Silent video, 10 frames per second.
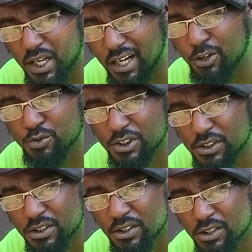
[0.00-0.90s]

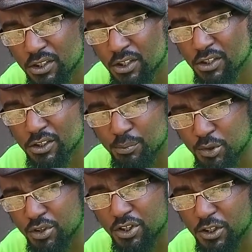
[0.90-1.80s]
housing,
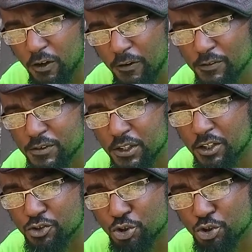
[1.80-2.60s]
community gardens, and